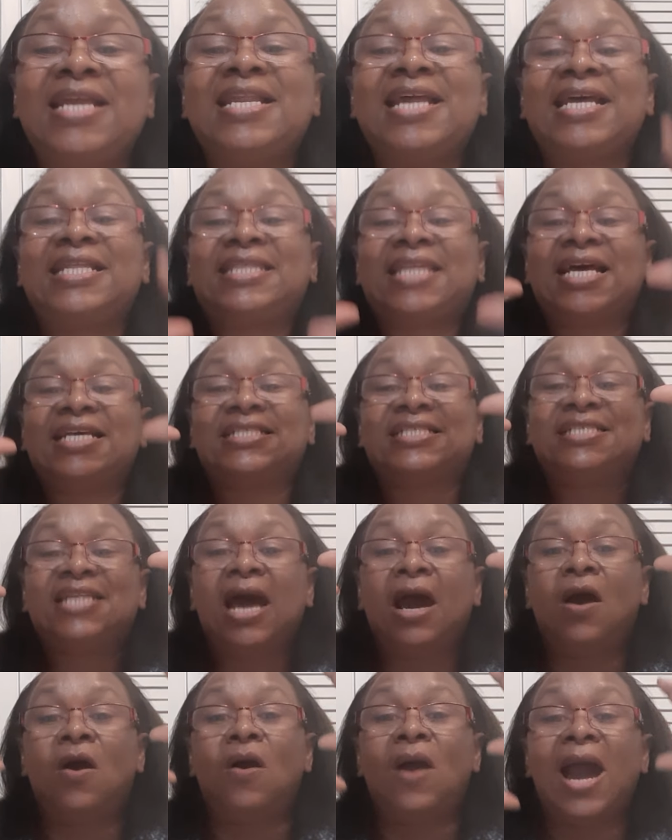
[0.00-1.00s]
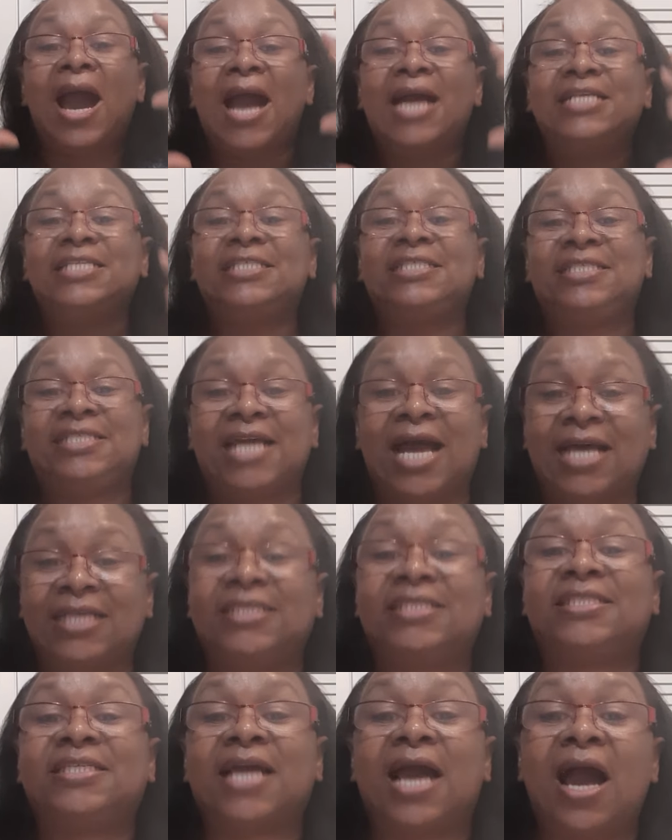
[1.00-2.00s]
Let us now
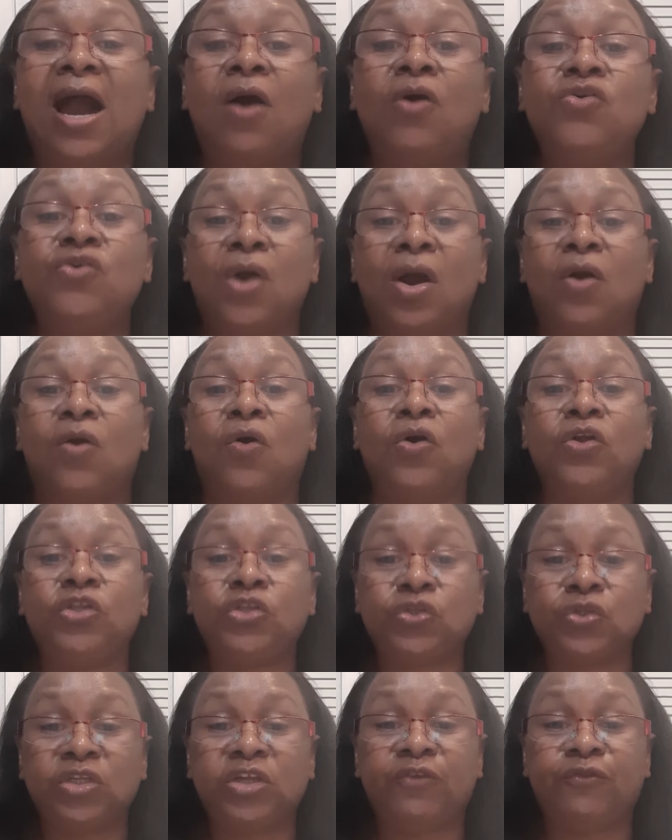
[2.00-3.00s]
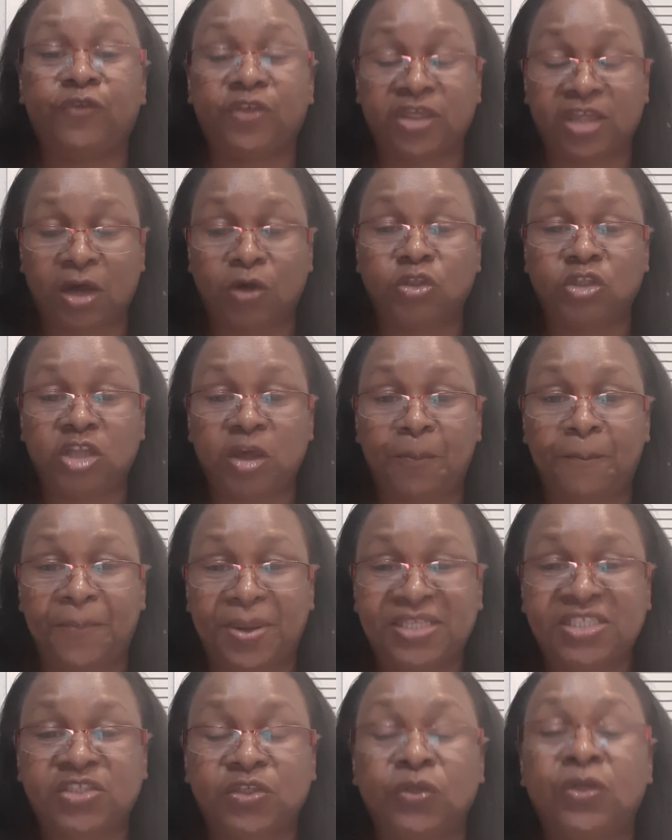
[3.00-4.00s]
adjust how you are going to live without the
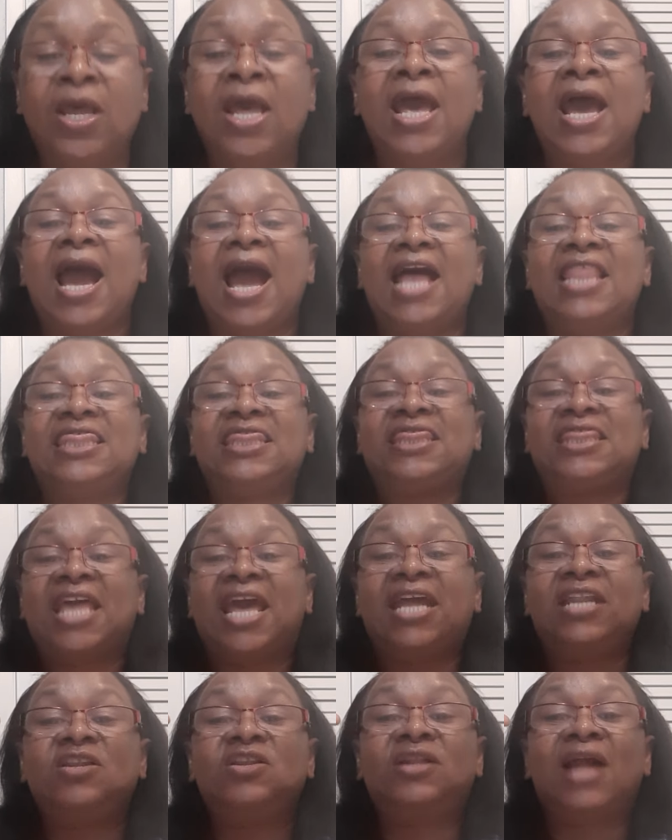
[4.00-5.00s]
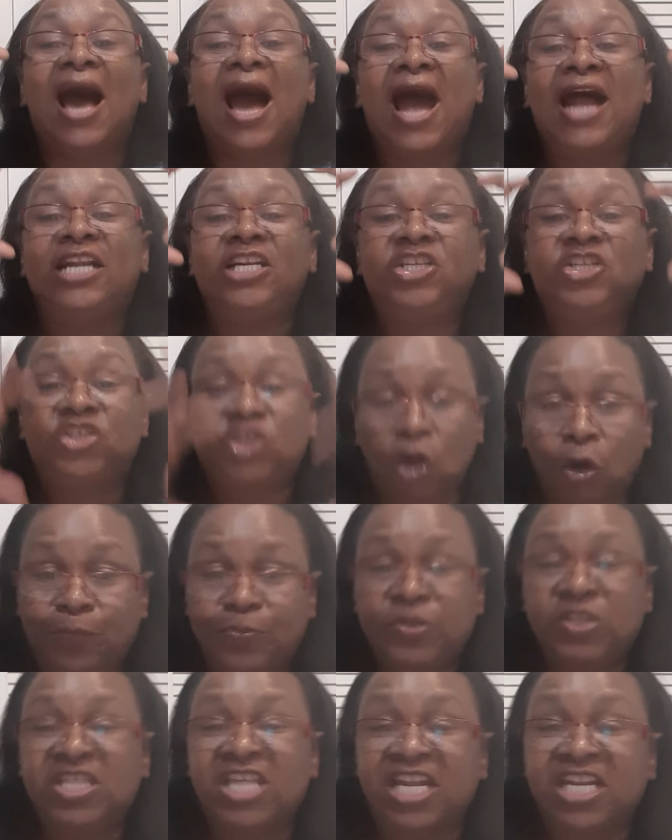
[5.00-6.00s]
person and then
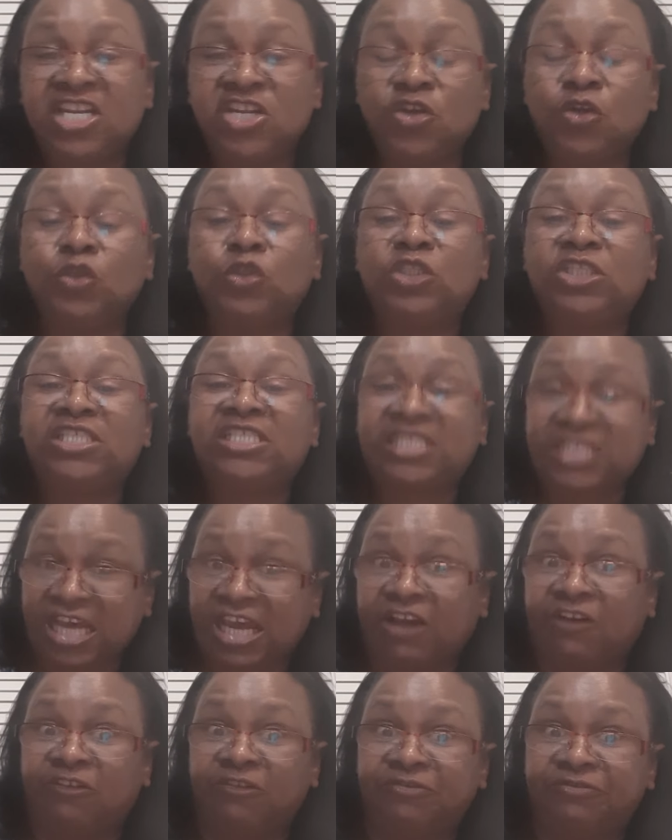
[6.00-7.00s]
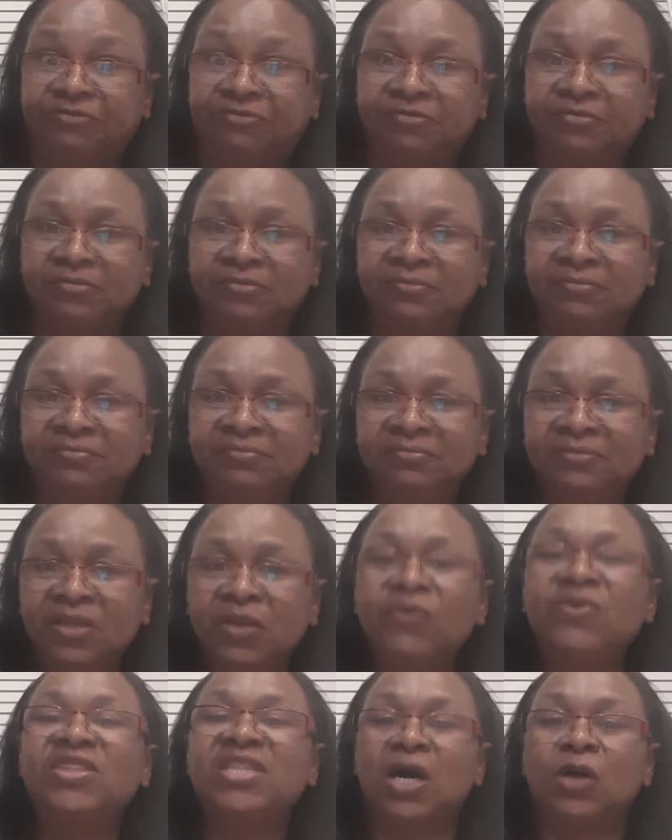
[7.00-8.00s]
adopt the new self
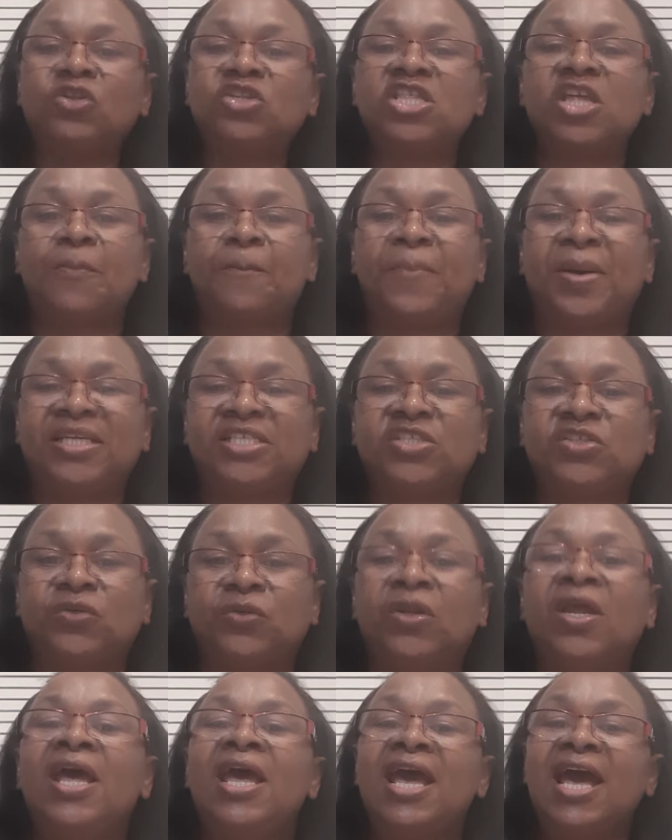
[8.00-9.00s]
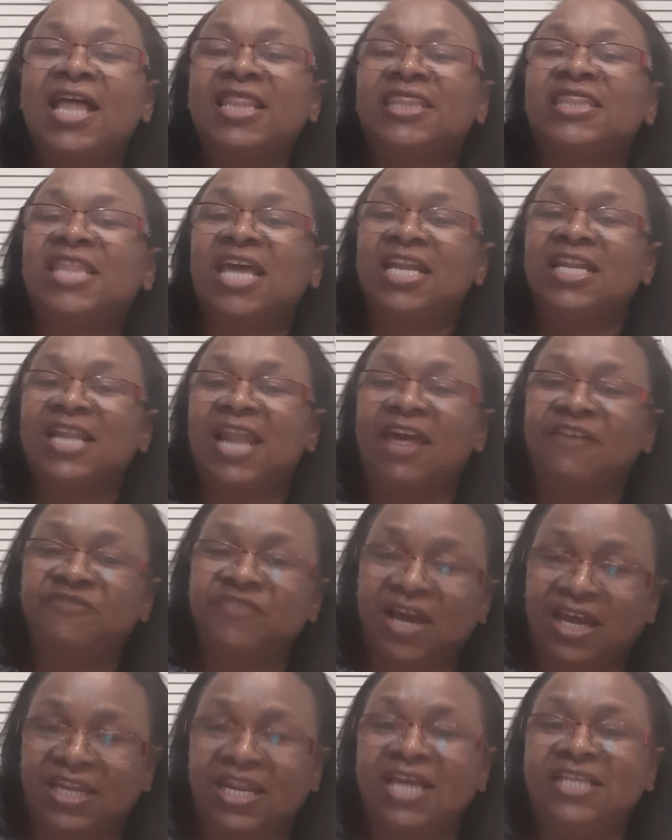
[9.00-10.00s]
without the person. And then
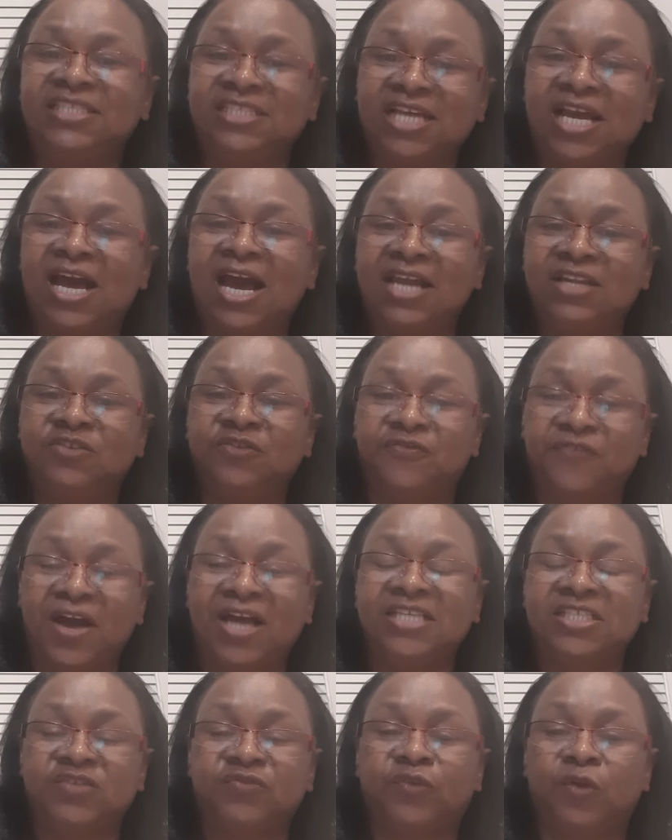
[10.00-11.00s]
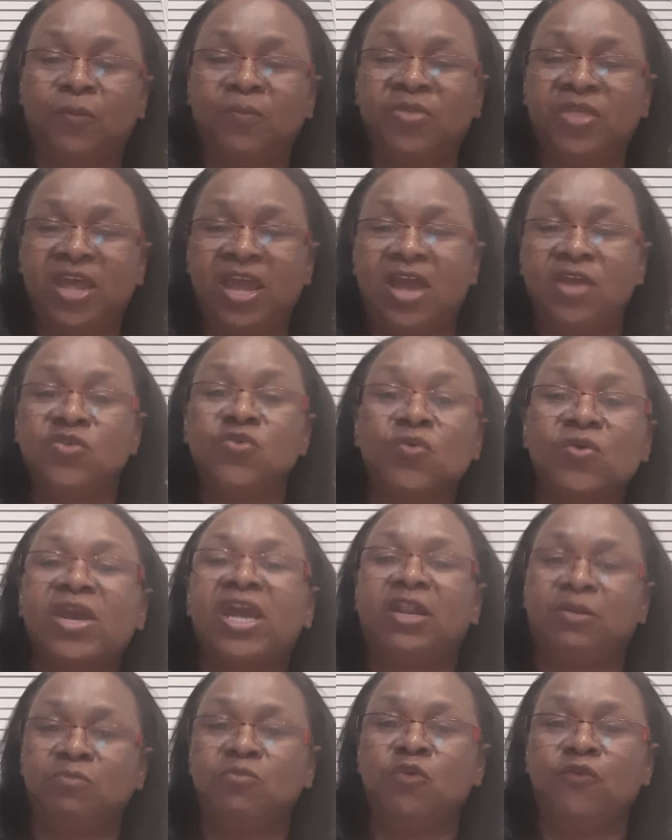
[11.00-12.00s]
life can advance from there. You
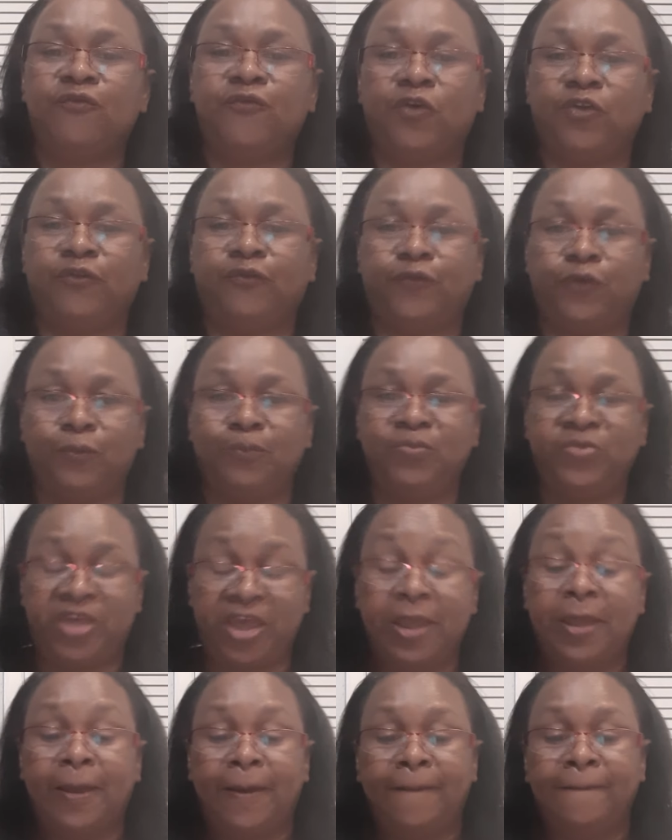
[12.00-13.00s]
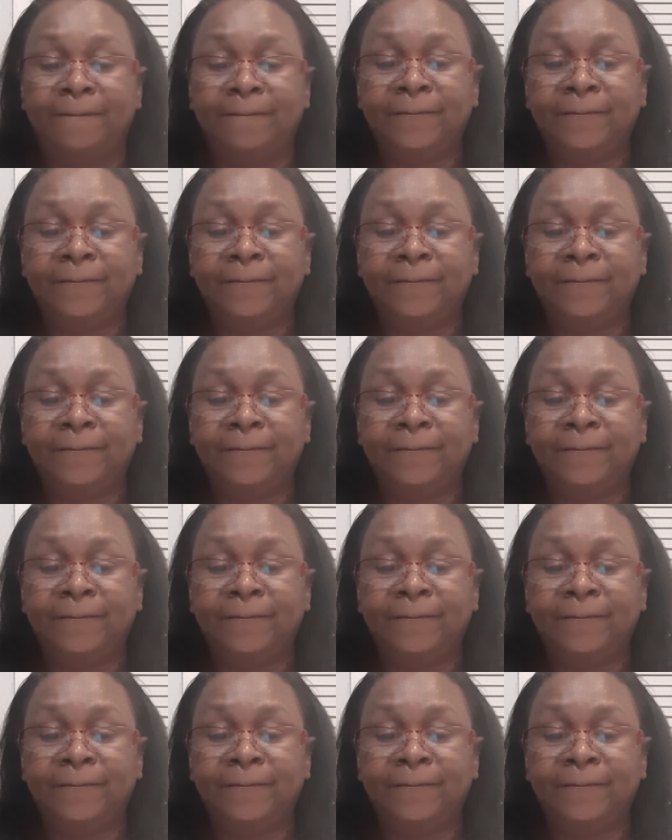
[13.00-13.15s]
can move on from there.